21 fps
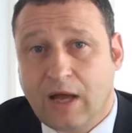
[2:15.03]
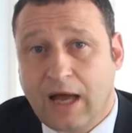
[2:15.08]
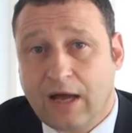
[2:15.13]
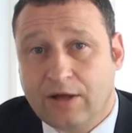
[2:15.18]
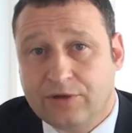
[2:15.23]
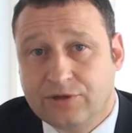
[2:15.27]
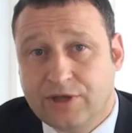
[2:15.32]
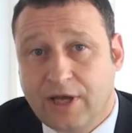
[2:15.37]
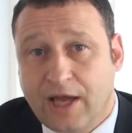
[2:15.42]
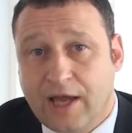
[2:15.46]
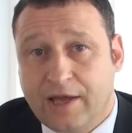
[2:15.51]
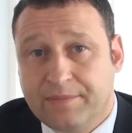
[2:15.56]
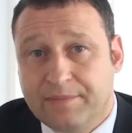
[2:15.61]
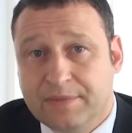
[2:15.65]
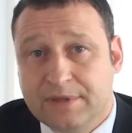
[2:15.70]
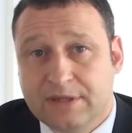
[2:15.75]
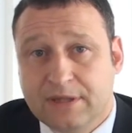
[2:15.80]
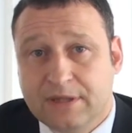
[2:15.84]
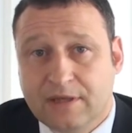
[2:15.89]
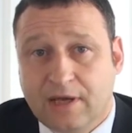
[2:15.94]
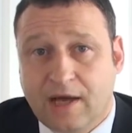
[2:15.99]
our
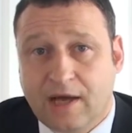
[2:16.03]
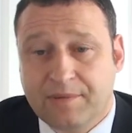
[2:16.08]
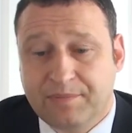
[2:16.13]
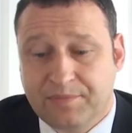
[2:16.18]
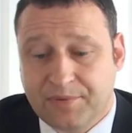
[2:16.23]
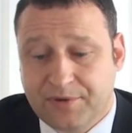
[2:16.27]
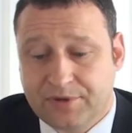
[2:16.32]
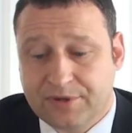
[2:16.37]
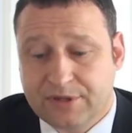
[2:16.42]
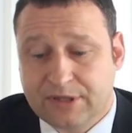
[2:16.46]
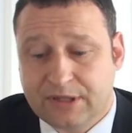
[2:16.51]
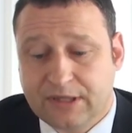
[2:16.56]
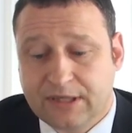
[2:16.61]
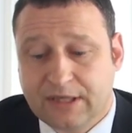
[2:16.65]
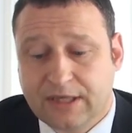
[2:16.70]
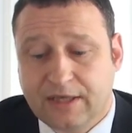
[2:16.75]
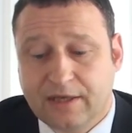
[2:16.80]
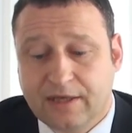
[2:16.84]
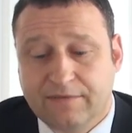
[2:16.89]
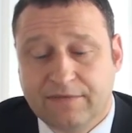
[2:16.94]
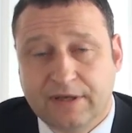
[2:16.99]
chambers and I
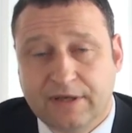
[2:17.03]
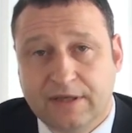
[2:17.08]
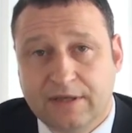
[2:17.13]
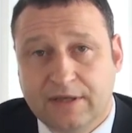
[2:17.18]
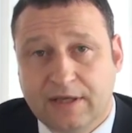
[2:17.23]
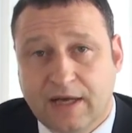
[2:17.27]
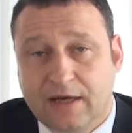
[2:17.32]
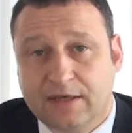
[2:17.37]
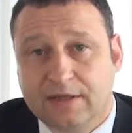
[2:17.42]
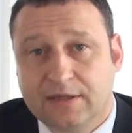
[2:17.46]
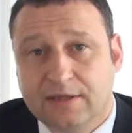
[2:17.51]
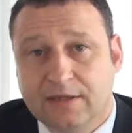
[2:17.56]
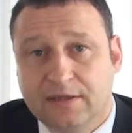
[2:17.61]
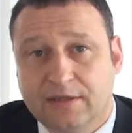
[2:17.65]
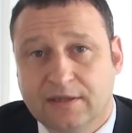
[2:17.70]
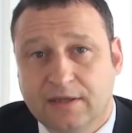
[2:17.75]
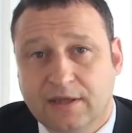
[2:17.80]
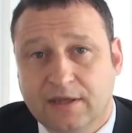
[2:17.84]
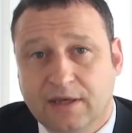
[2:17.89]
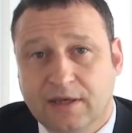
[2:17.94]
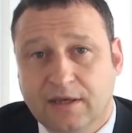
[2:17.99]
personally have
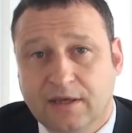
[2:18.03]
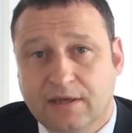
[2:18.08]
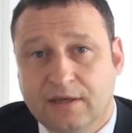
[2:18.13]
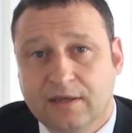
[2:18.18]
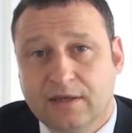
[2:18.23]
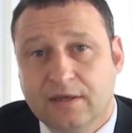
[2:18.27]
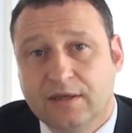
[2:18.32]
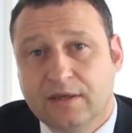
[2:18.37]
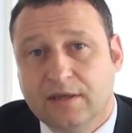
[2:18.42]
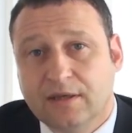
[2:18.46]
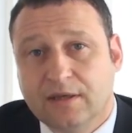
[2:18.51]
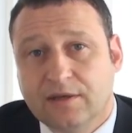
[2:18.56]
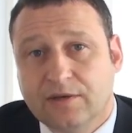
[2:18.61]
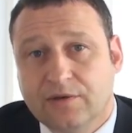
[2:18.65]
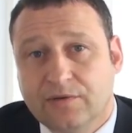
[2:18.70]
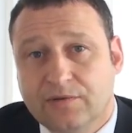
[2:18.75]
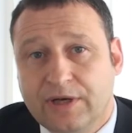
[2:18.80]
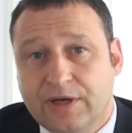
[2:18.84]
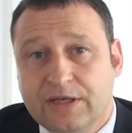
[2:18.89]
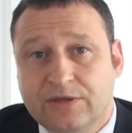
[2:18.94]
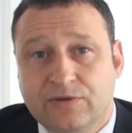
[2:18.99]
conducted
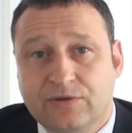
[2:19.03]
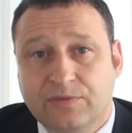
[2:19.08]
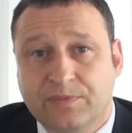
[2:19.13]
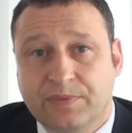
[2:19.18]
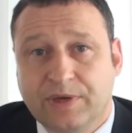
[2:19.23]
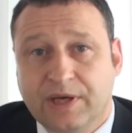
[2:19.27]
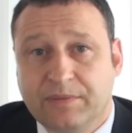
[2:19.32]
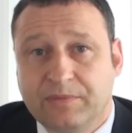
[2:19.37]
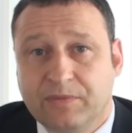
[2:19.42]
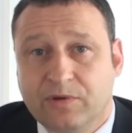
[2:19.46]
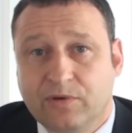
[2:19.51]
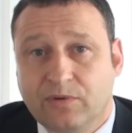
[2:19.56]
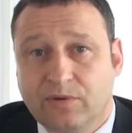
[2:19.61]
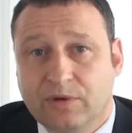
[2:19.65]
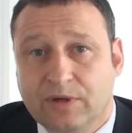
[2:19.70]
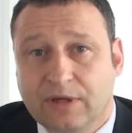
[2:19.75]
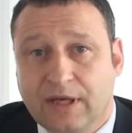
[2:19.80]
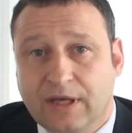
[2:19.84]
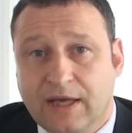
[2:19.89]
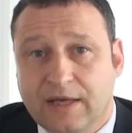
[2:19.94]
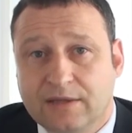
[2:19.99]
3 Supreme
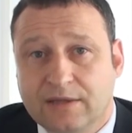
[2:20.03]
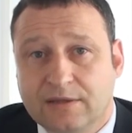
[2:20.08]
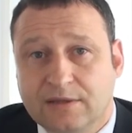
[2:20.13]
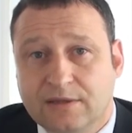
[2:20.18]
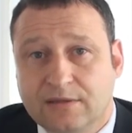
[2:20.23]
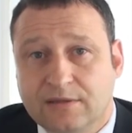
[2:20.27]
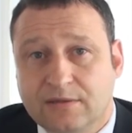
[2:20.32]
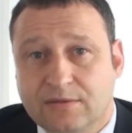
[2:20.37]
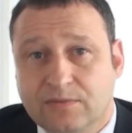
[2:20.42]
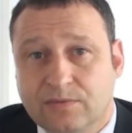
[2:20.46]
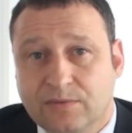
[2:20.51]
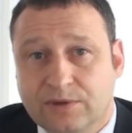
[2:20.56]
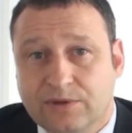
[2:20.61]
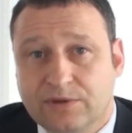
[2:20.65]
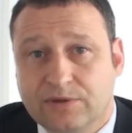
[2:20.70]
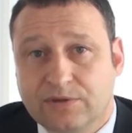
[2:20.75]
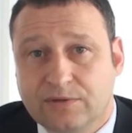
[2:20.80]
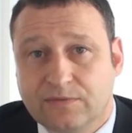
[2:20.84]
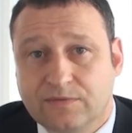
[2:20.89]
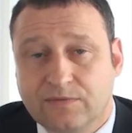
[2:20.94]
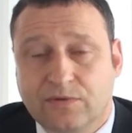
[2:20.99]
Court cases, which
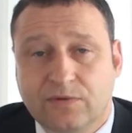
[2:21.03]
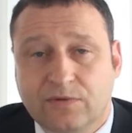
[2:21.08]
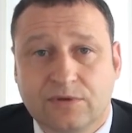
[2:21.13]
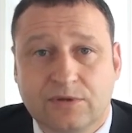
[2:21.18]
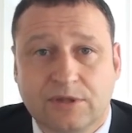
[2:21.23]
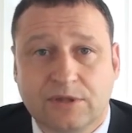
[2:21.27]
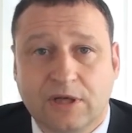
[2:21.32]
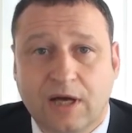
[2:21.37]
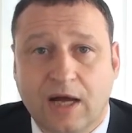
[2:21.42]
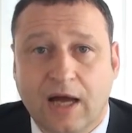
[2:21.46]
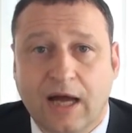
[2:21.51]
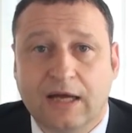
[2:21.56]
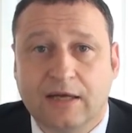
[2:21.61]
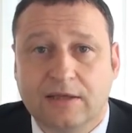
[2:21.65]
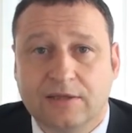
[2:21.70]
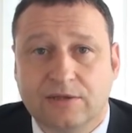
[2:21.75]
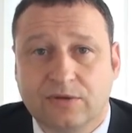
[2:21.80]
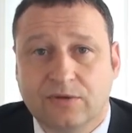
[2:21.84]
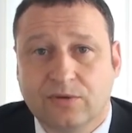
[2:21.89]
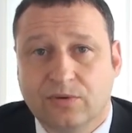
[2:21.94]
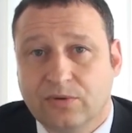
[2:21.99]
is of course the
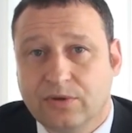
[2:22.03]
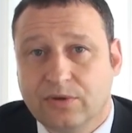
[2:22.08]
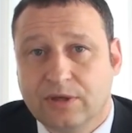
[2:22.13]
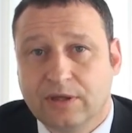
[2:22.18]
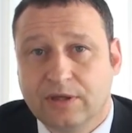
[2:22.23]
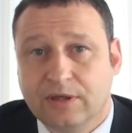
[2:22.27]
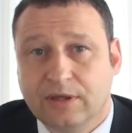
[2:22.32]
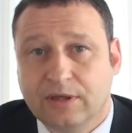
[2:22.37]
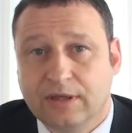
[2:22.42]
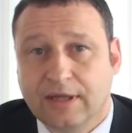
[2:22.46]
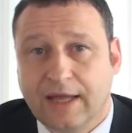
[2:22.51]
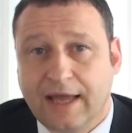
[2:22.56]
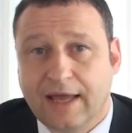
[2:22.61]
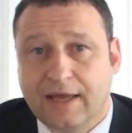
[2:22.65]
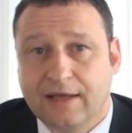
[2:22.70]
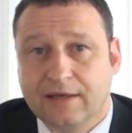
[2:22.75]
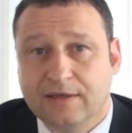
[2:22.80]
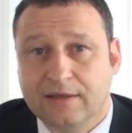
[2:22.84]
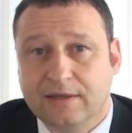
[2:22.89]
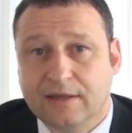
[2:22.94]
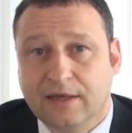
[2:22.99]
highest court in the
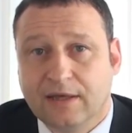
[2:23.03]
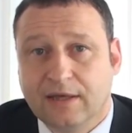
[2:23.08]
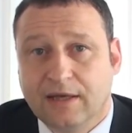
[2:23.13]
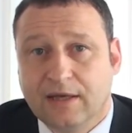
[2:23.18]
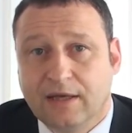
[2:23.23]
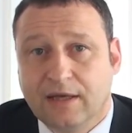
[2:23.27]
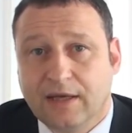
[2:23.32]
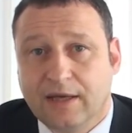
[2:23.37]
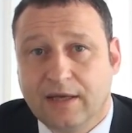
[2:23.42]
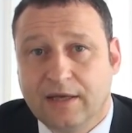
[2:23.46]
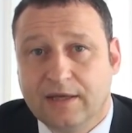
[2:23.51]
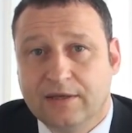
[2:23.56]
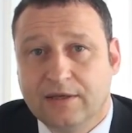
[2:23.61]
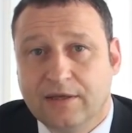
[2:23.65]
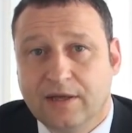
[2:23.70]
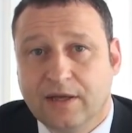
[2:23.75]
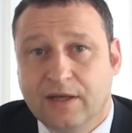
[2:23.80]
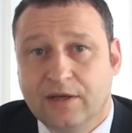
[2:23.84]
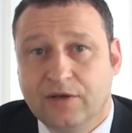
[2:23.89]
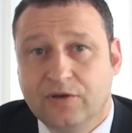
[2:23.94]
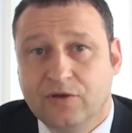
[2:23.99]
land,
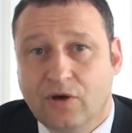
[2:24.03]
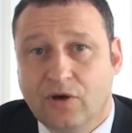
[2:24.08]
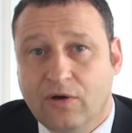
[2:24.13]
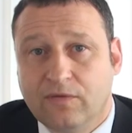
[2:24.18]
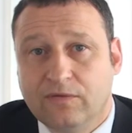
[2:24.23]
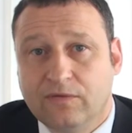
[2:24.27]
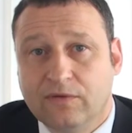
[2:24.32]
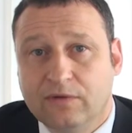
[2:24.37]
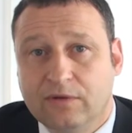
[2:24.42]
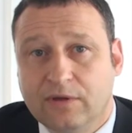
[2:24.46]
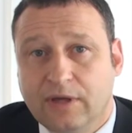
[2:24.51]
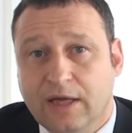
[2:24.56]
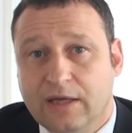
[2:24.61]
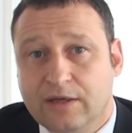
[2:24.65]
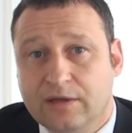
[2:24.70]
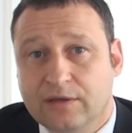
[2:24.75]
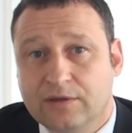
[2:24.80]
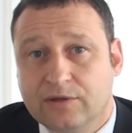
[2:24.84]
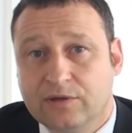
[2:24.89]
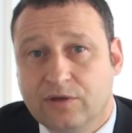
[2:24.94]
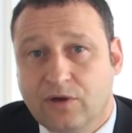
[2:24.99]
in novel
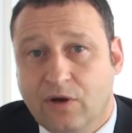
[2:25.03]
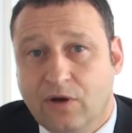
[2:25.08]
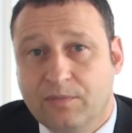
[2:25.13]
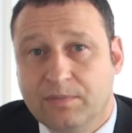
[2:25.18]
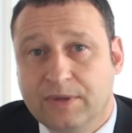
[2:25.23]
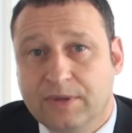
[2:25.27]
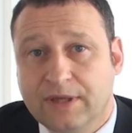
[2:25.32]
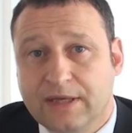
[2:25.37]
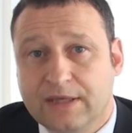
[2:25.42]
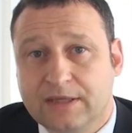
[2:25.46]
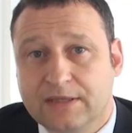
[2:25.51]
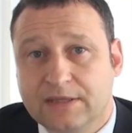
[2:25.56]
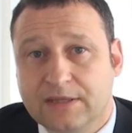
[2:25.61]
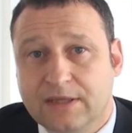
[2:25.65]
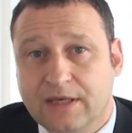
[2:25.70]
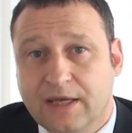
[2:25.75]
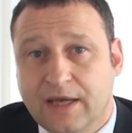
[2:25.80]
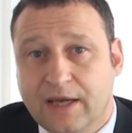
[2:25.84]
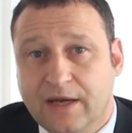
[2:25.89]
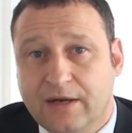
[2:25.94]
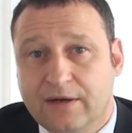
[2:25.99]
and complex
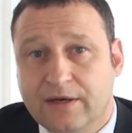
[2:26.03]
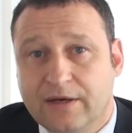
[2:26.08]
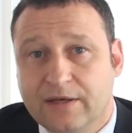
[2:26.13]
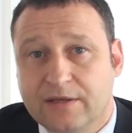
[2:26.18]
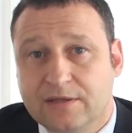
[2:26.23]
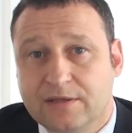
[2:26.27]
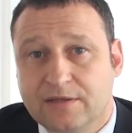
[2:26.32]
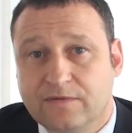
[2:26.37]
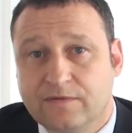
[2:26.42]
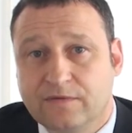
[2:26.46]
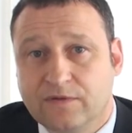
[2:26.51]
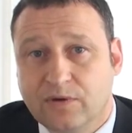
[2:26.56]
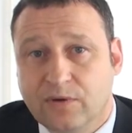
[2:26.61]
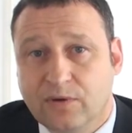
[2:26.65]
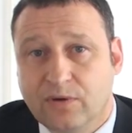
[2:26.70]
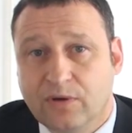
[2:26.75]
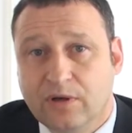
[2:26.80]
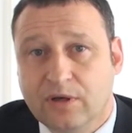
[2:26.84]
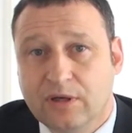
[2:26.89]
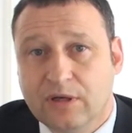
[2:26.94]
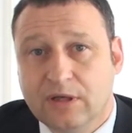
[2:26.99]
areas of
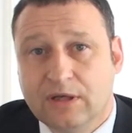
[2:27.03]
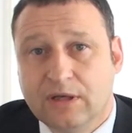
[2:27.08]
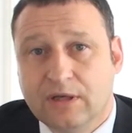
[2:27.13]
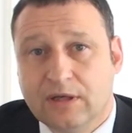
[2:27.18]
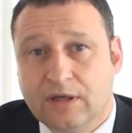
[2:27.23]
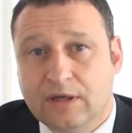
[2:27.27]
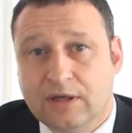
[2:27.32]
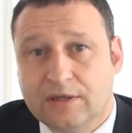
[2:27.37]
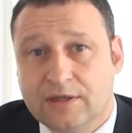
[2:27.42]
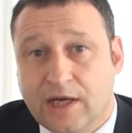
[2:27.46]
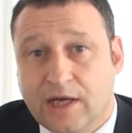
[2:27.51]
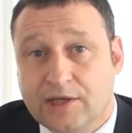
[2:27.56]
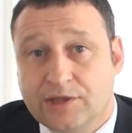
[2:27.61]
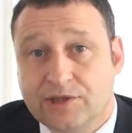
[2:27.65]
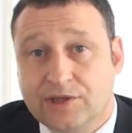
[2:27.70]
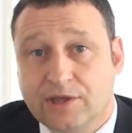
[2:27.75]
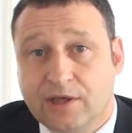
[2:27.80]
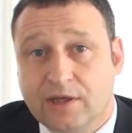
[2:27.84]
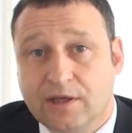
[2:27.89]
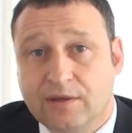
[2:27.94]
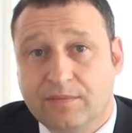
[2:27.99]
law,
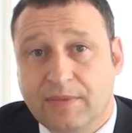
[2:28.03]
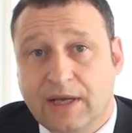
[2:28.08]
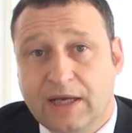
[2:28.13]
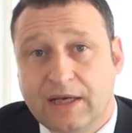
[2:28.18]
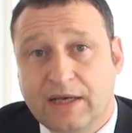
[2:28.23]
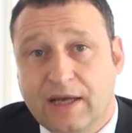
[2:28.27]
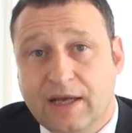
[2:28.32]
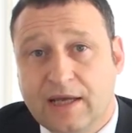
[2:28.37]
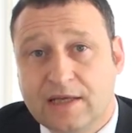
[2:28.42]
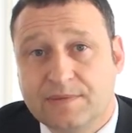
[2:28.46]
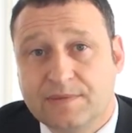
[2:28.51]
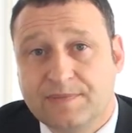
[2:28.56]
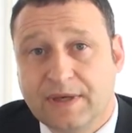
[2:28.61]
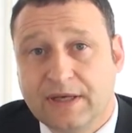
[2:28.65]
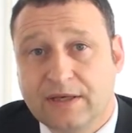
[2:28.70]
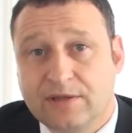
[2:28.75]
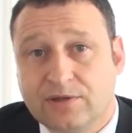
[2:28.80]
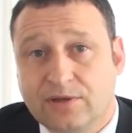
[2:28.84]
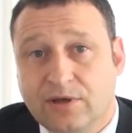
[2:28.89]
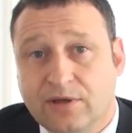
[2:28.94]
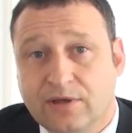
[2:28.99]
touching in many
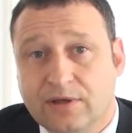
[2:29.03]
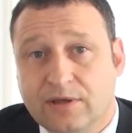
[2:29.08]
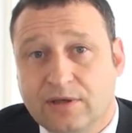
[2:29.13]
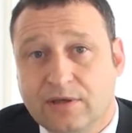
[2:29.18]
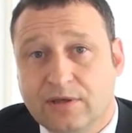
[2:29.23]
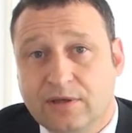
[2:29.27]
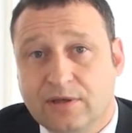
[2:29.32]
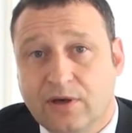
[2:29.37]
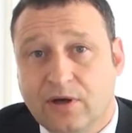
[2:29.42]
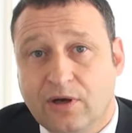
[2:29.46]
aspects on